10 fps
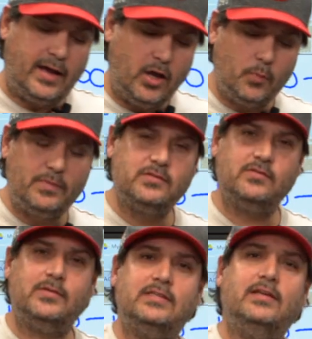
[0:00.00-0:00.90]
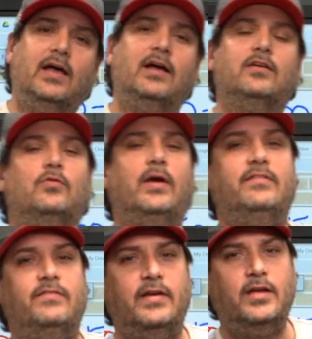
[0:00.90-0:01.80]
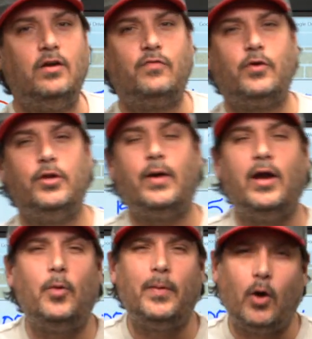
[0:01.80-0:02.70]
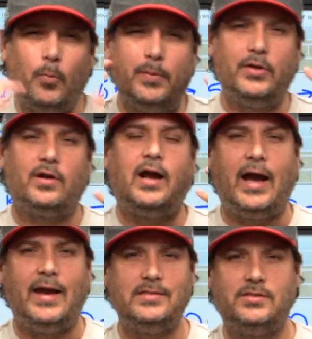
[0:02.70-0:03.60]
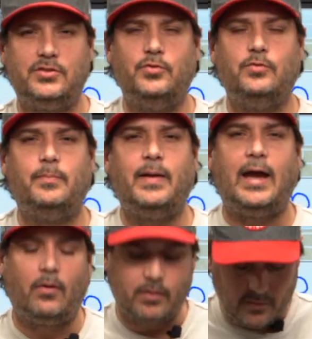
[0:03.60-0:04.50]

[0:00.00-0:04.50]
I hope this was an, a great video for you. I hope it opened your eyes to the power